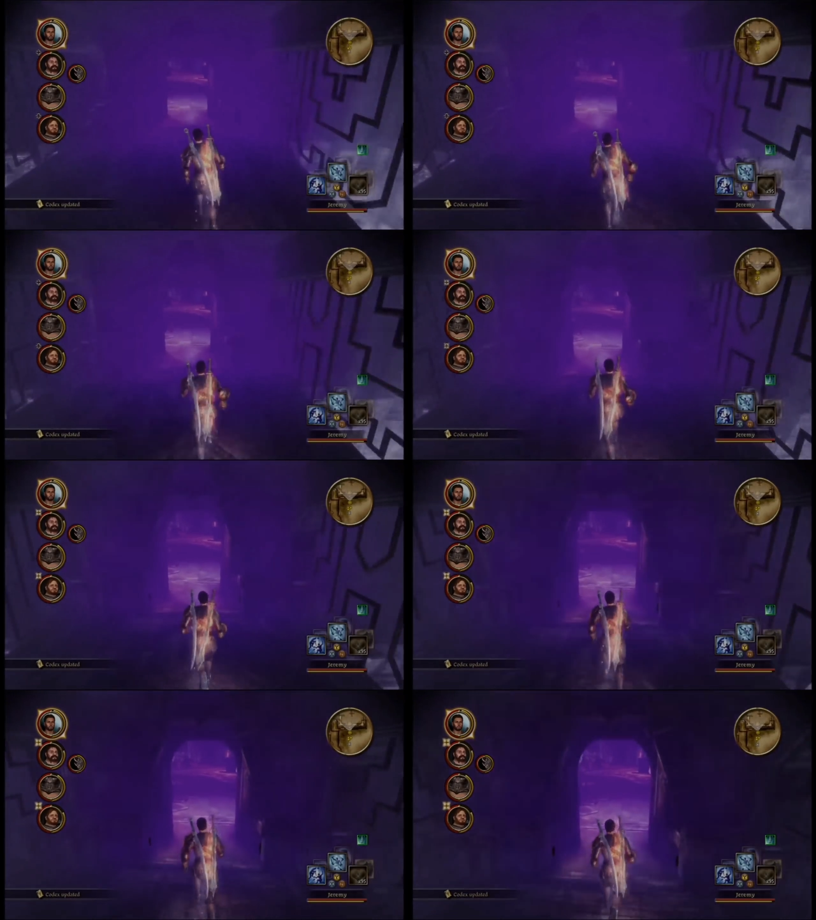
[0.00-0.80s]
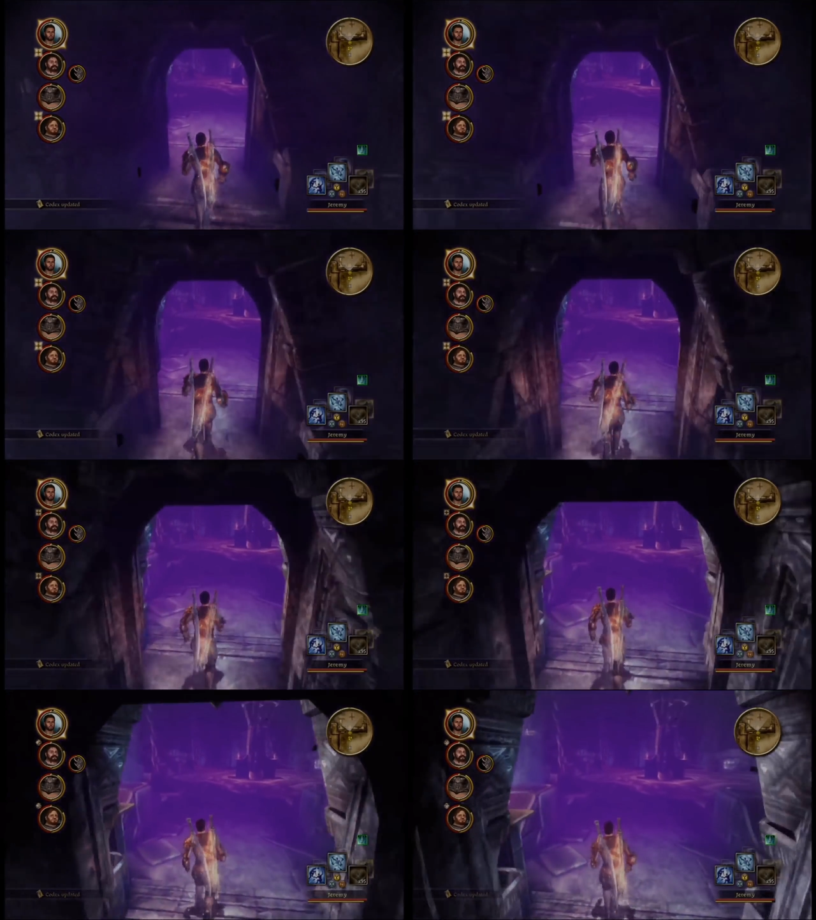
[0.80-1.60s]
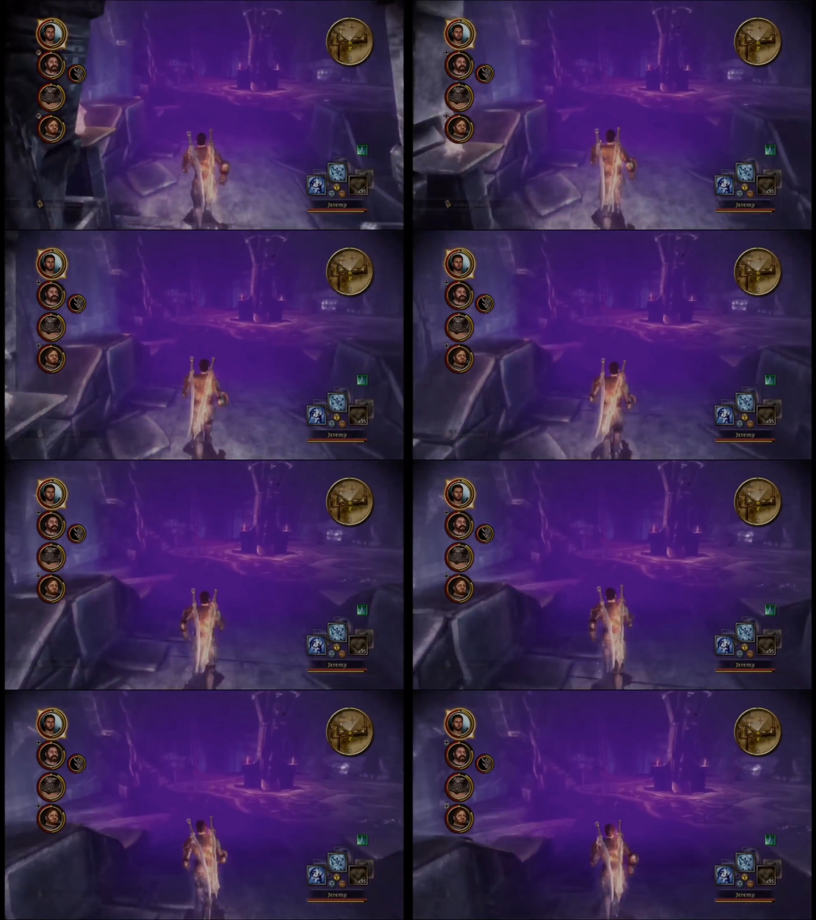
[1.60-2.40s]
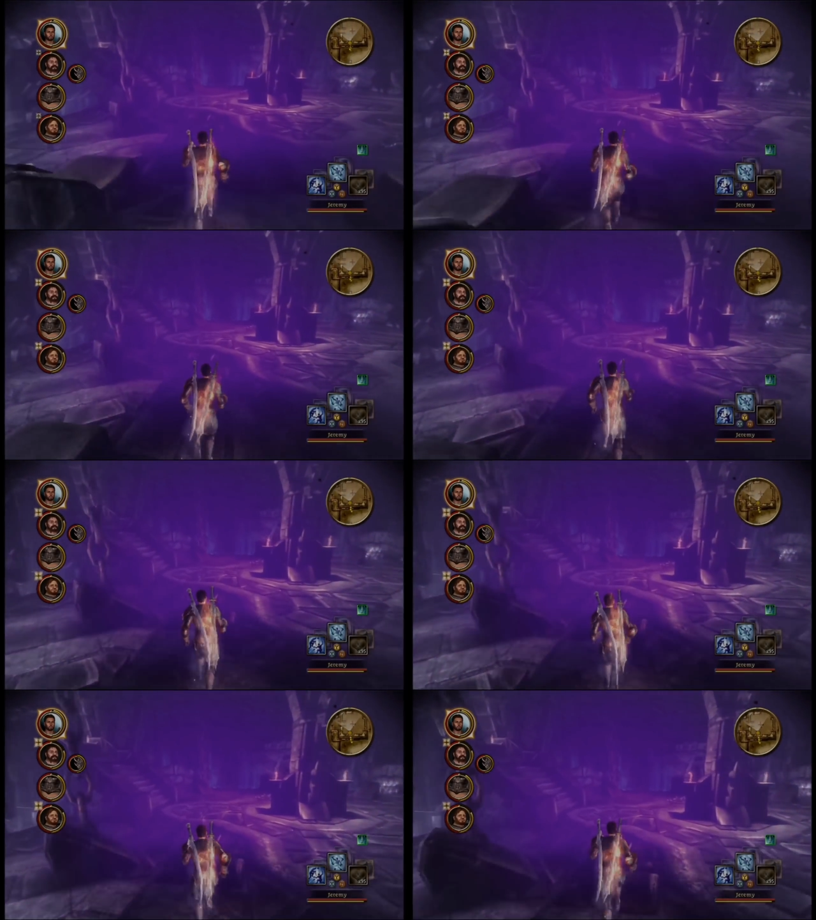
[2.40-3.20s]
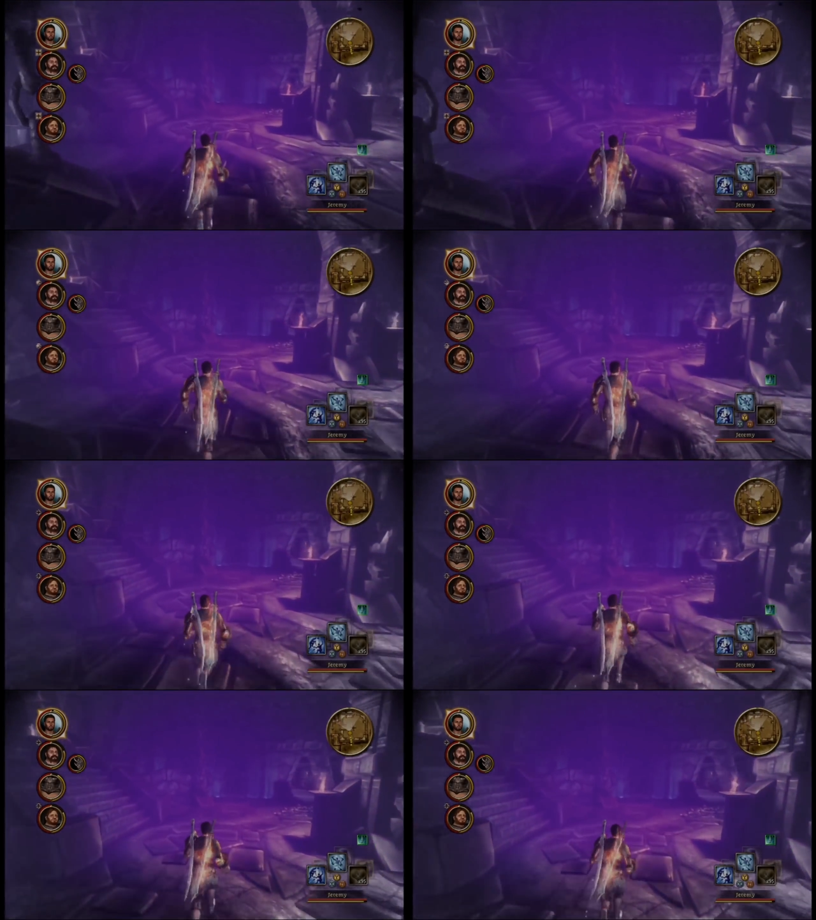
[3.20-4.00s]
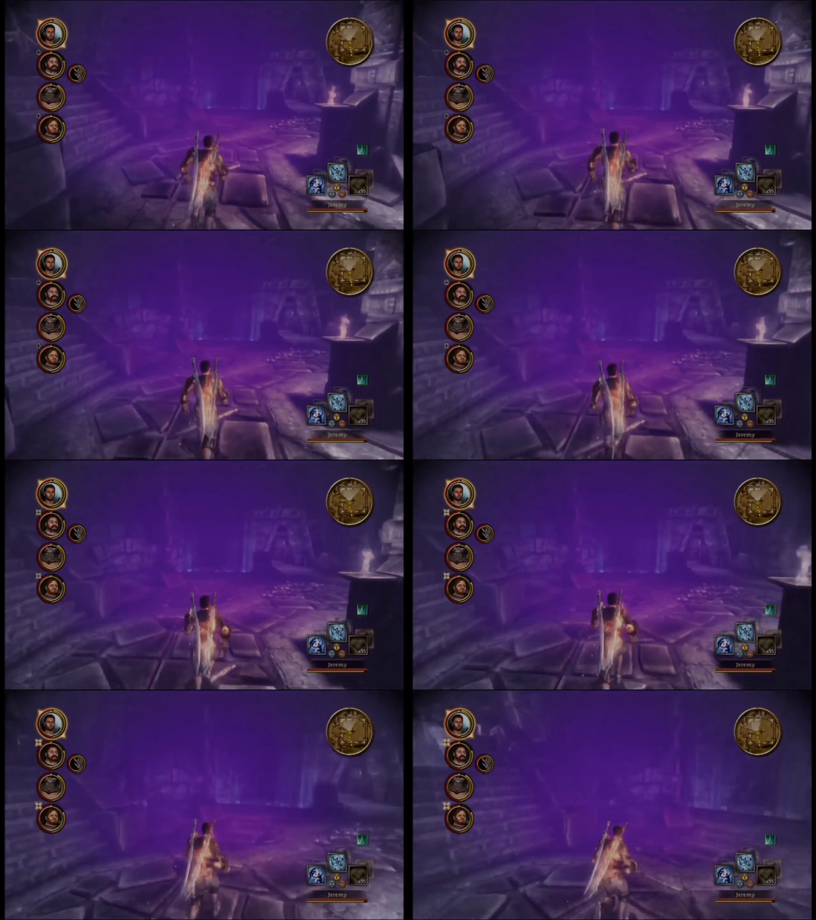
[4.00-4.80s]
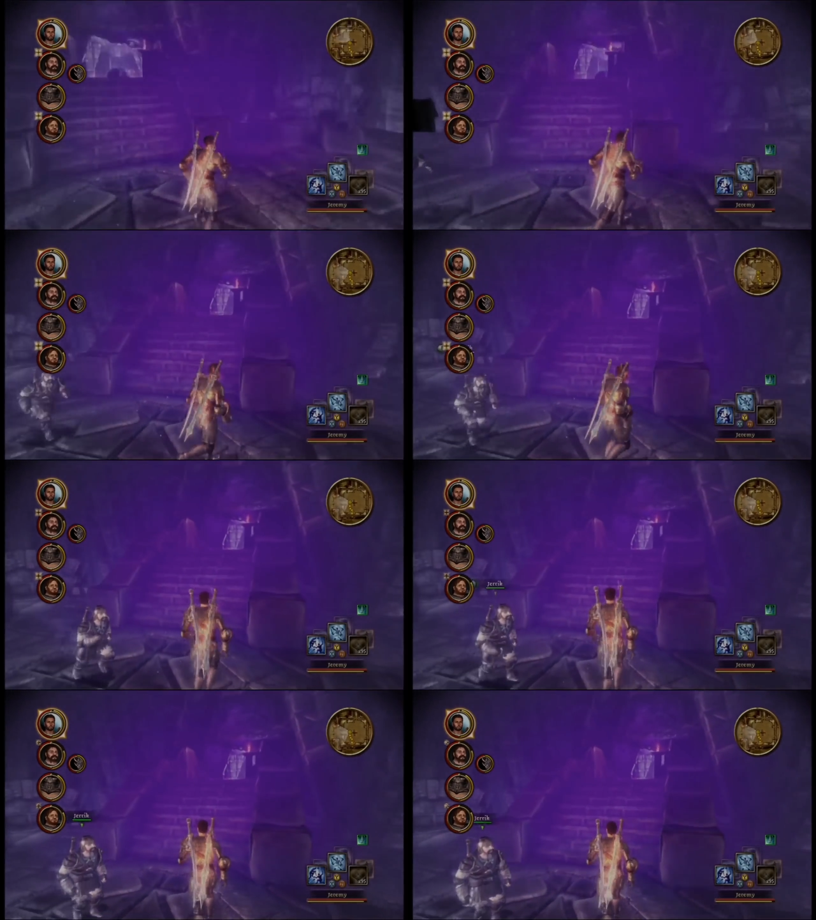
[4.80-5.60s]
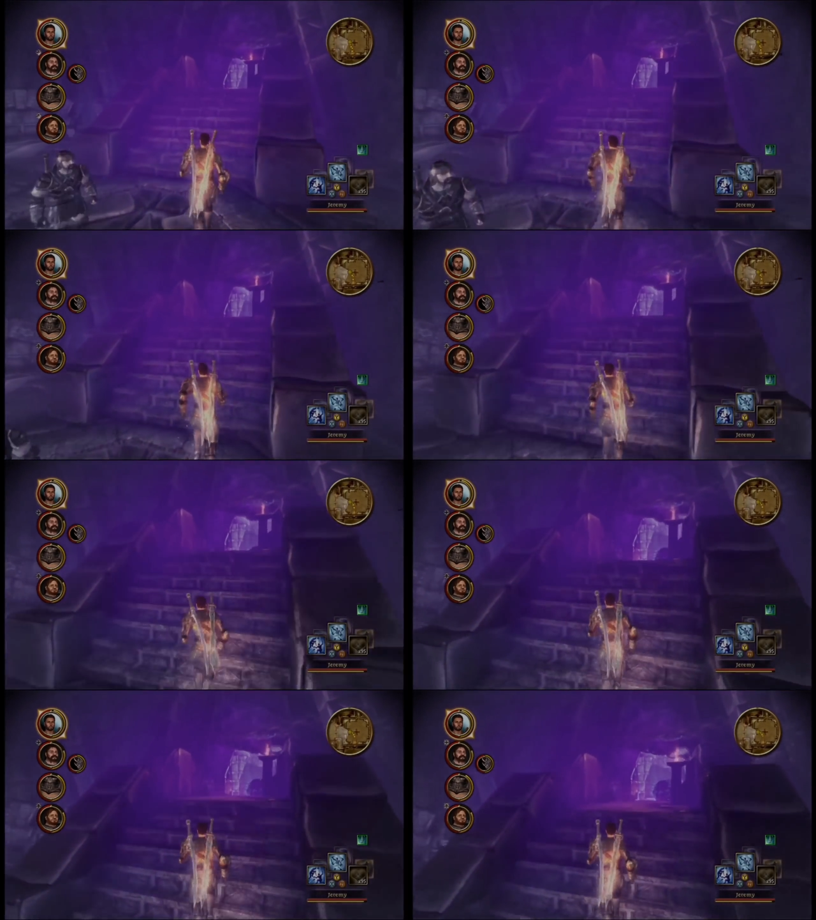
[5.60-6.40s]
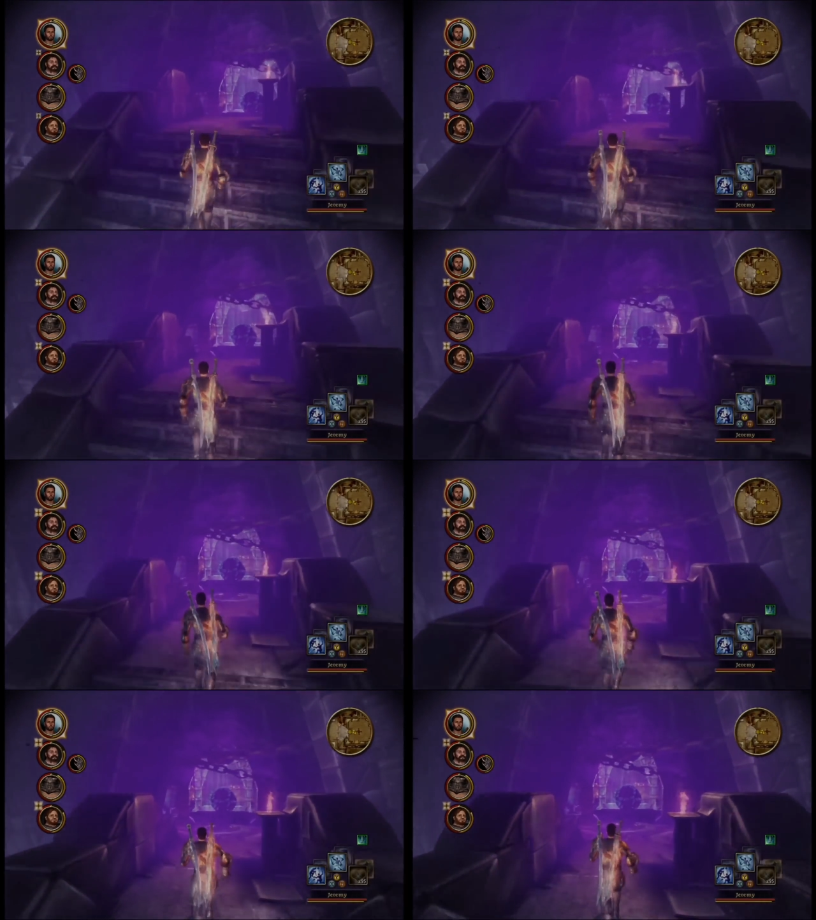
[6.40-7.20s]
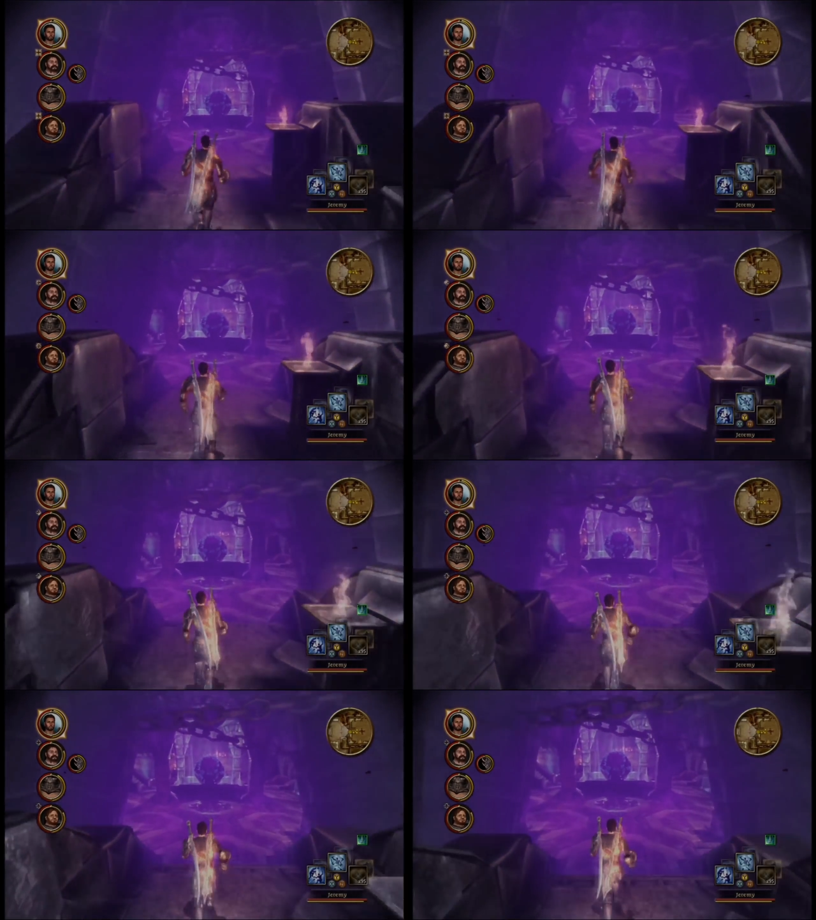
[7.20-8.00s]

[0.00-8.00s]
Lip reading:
Nobody's mouth can be seen.